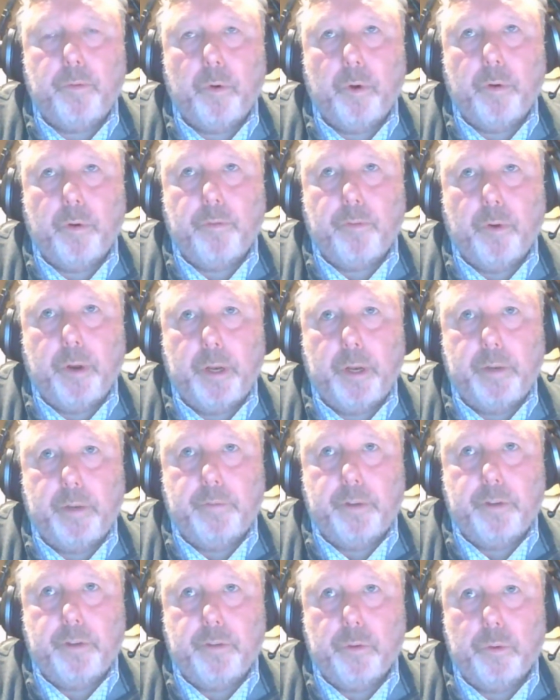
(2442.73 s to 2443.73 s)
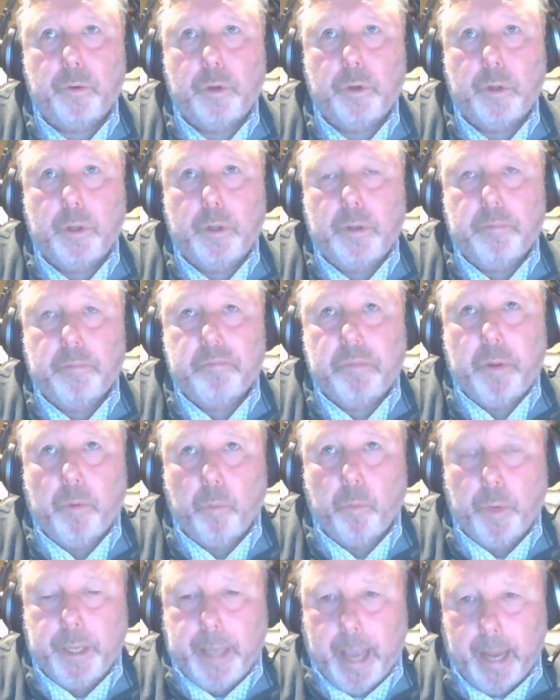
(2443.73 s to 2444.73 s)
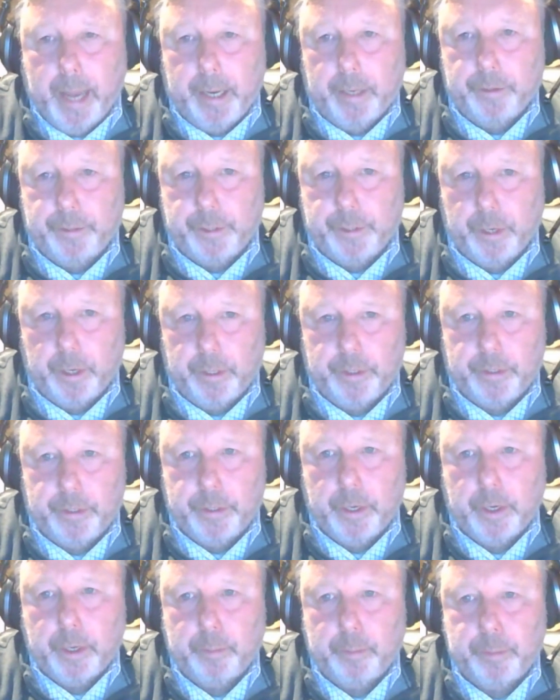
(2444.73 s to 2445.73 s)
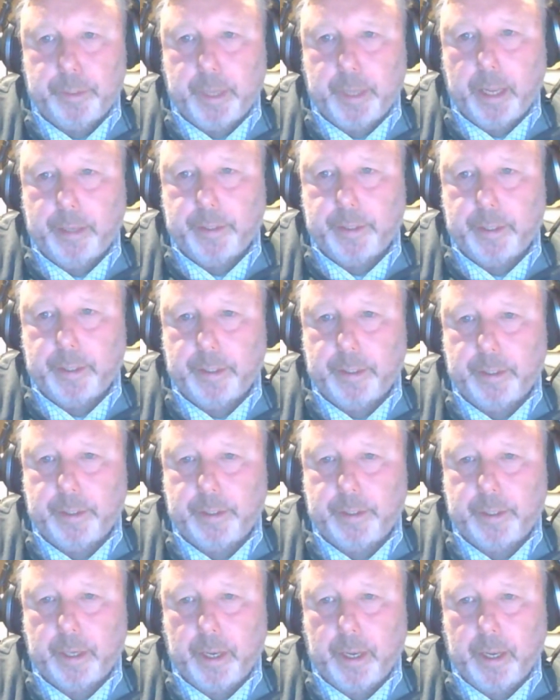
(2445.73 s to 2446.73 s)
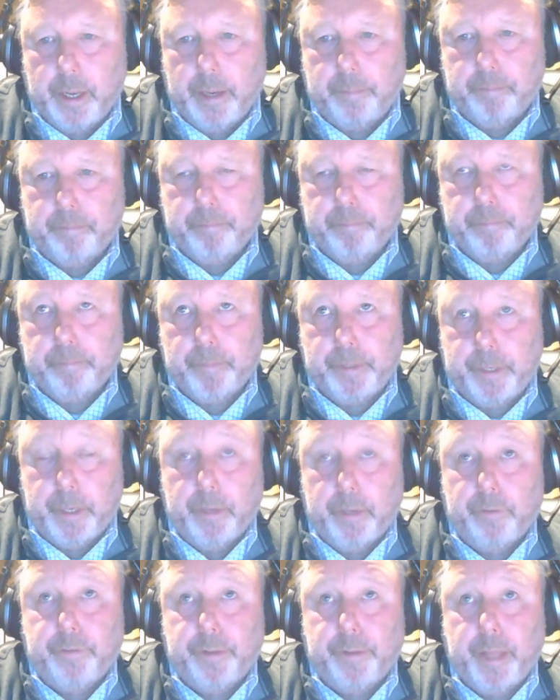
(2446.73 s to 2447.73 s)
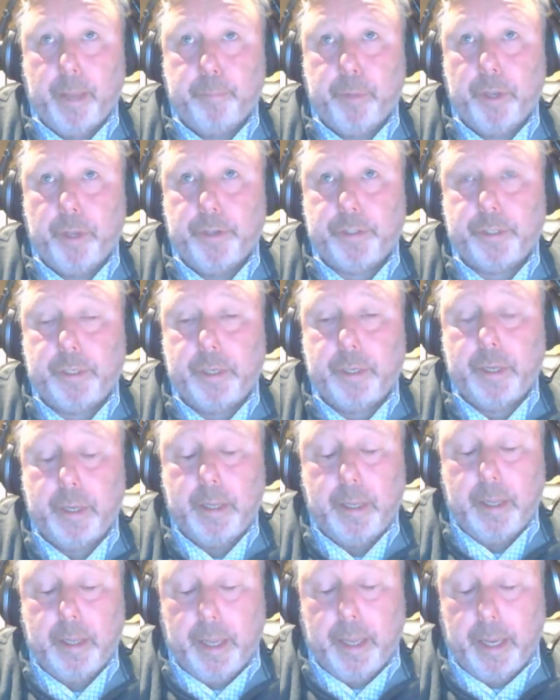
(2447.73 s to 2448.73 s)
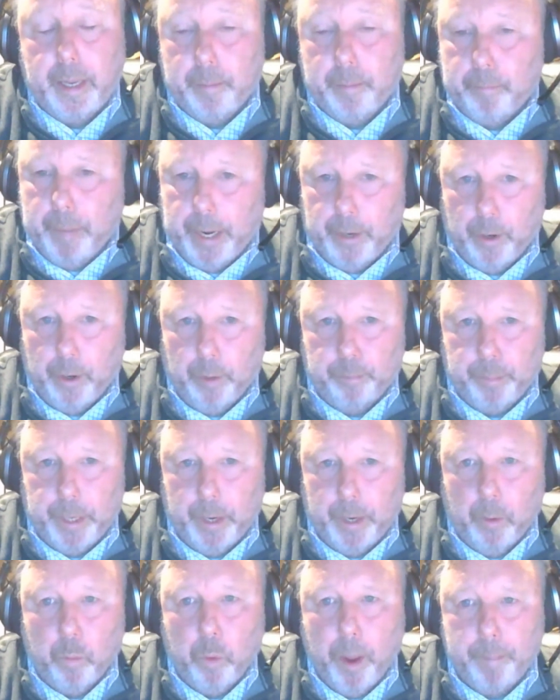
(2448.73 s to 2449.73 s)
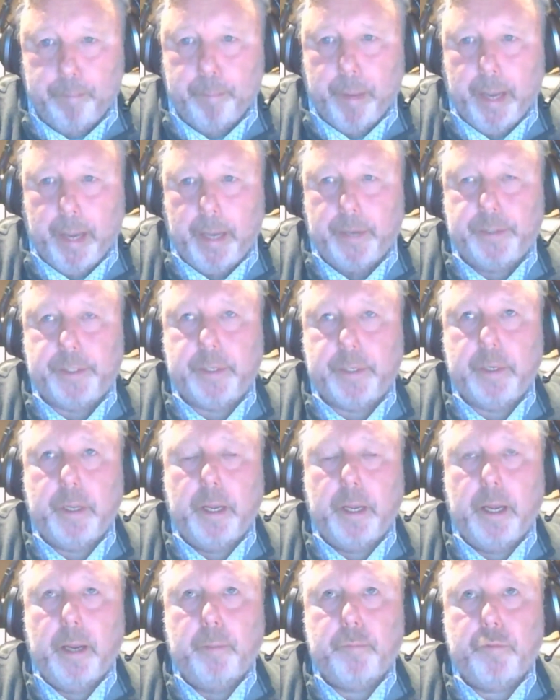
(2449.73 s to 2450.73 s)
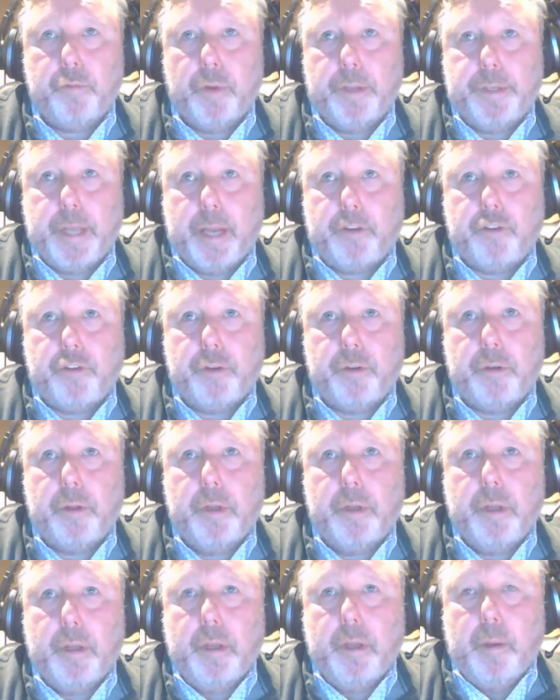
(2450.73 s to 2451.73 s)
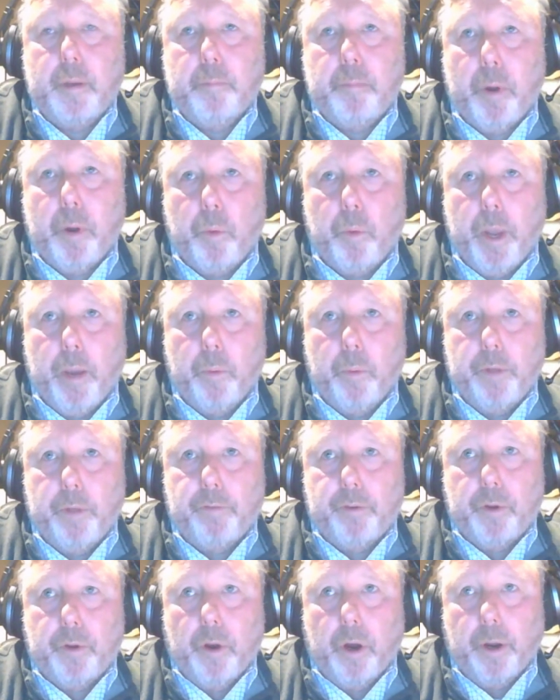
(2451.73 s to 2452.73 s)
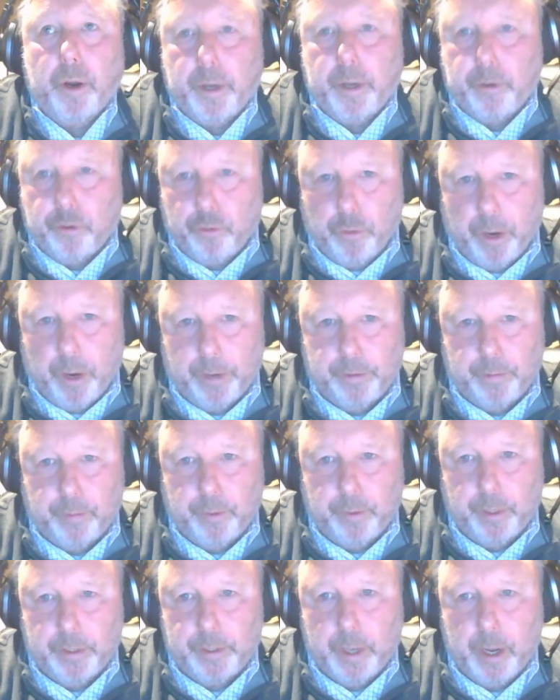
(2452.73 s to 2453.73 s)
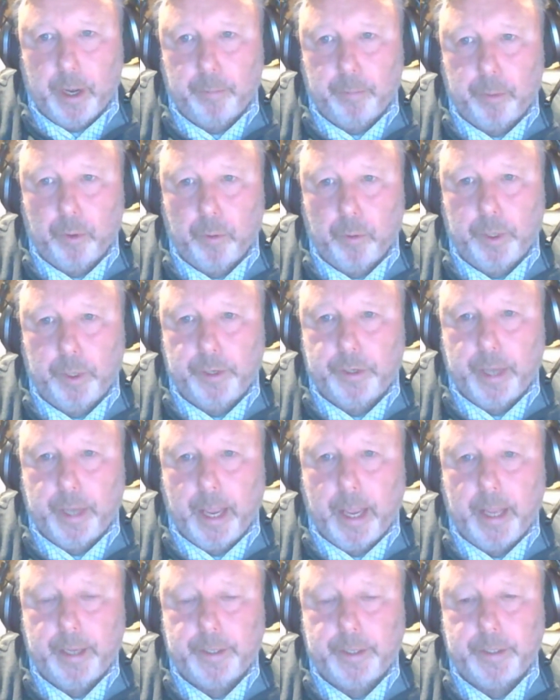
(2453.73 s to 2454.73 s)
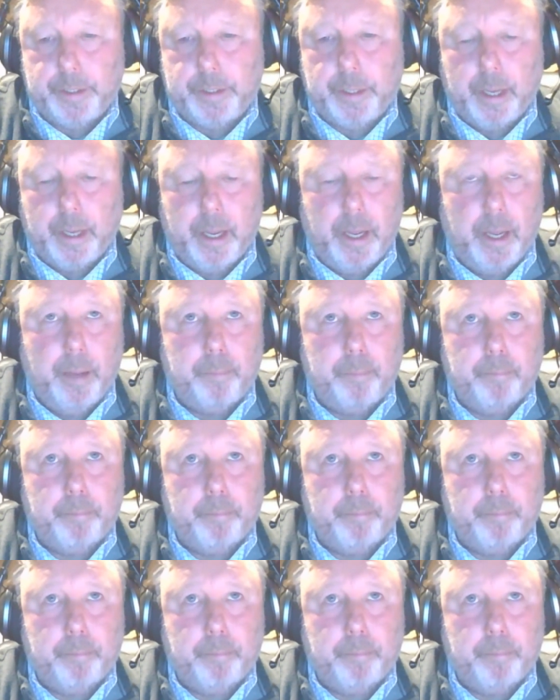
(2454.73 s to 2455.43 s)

for an individual, we can in certain circumstances deal for that person. It may not be a web-based transaction, but where we've got a trust, for example, which has